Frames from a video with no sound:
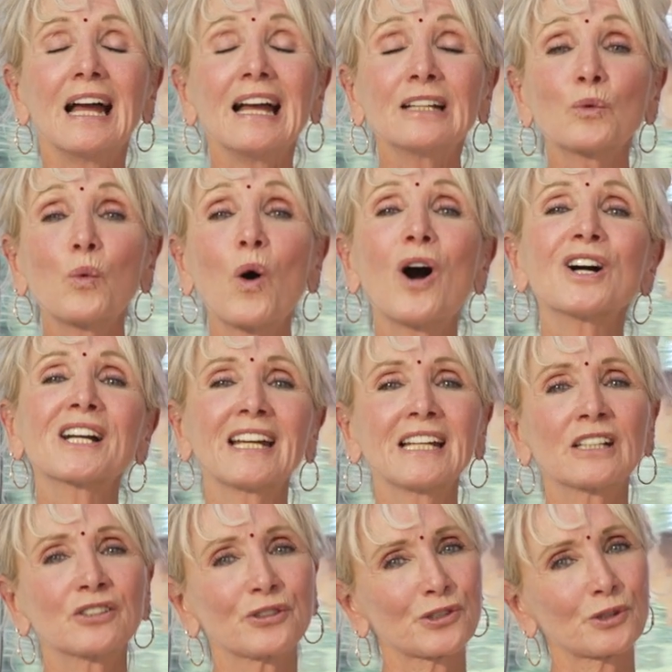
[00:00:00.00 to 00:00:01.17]
and
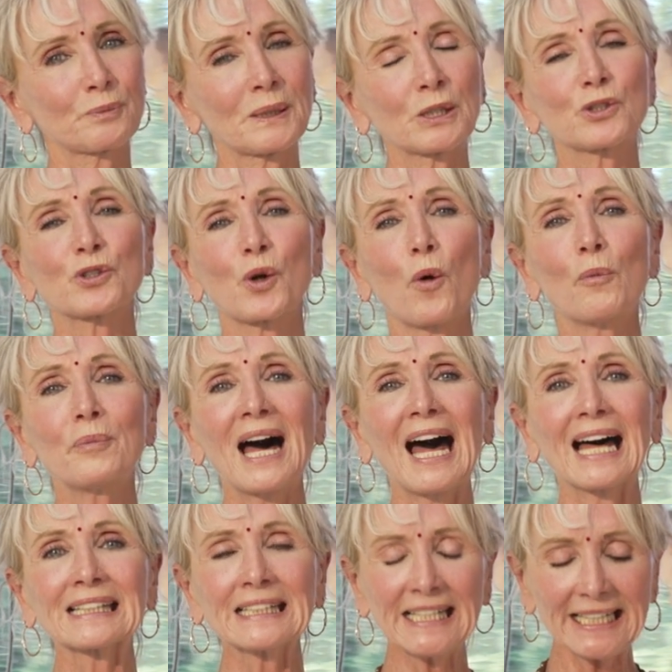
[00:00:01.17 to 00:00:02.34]
walking the spiritual
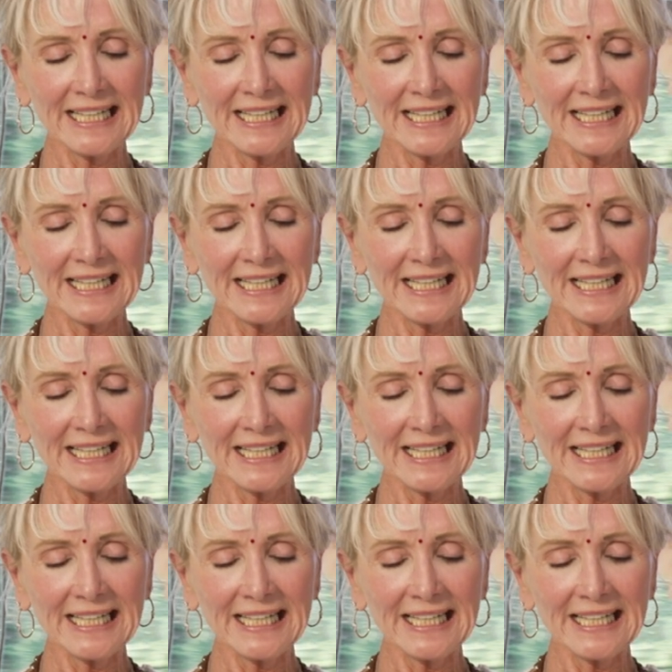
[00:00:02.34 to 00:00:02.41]
path.